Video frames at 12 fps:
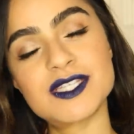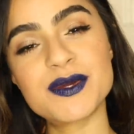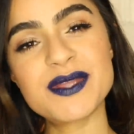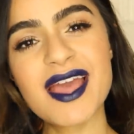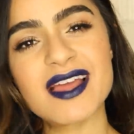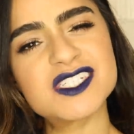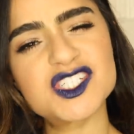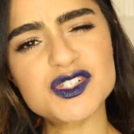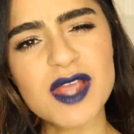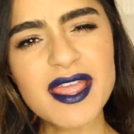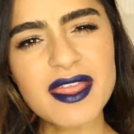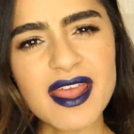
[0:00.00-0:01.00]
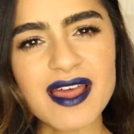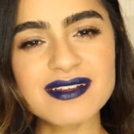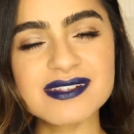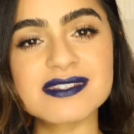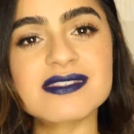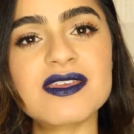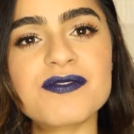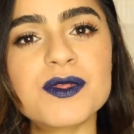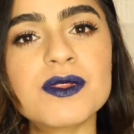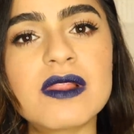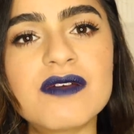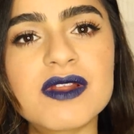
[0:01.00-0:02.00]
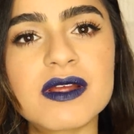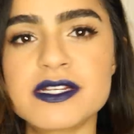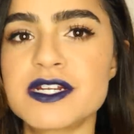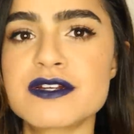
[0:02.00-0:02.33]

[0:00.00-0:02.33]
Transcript: So yeah, try it out and see if you love it on